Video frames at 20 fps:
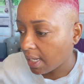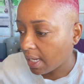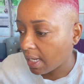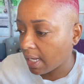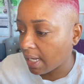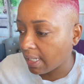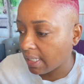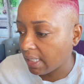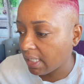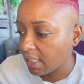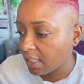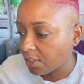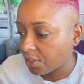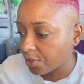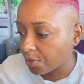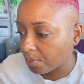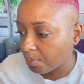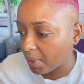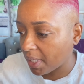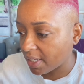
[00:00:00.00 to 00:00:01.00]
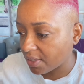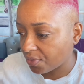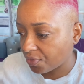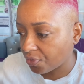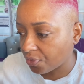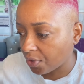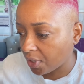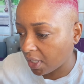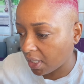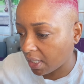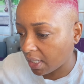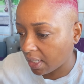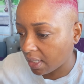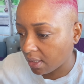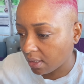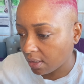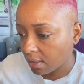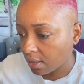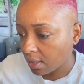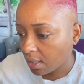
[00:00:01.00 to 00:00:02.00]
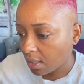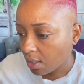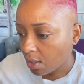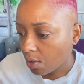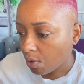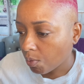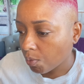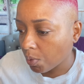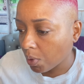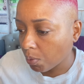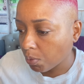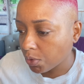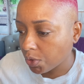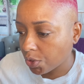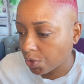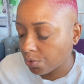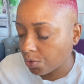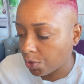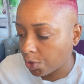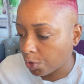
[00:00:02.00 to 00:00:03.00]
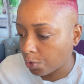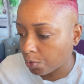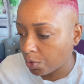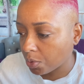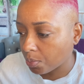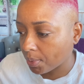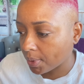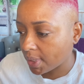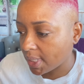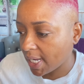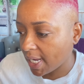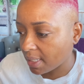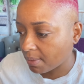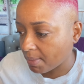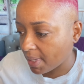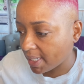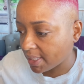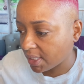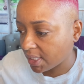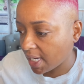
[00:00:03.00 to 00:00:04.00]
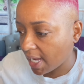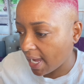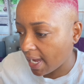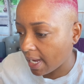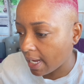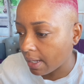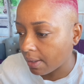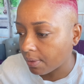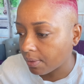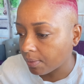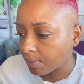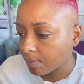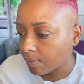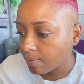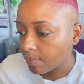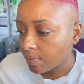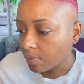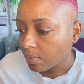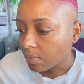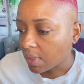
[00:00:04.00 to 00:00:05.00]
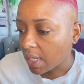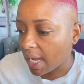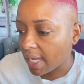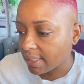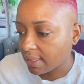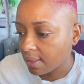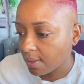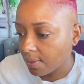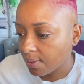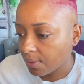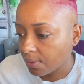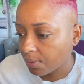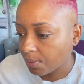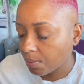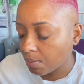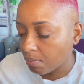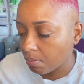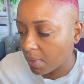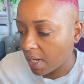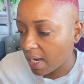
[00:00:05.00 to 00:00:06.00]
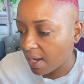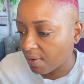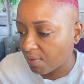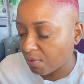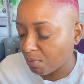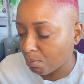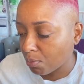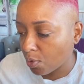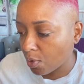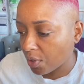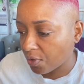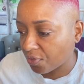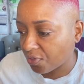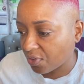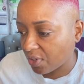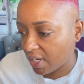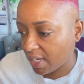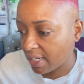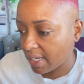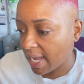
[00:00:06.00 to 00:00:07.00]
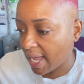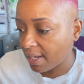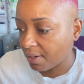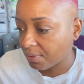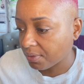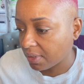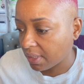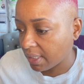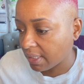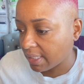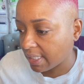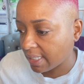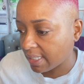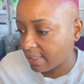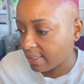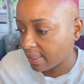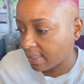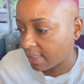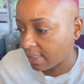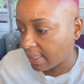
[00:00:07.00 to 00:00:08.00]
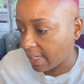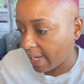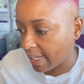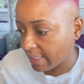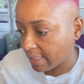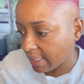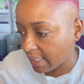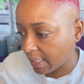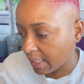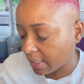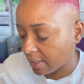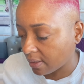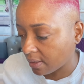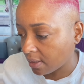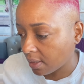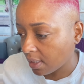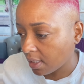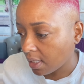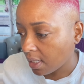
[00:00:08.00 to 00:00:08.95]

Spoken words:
and he's your best friend, what would you do to protect my child? I told my boyfriend that I don't think that it's a good idea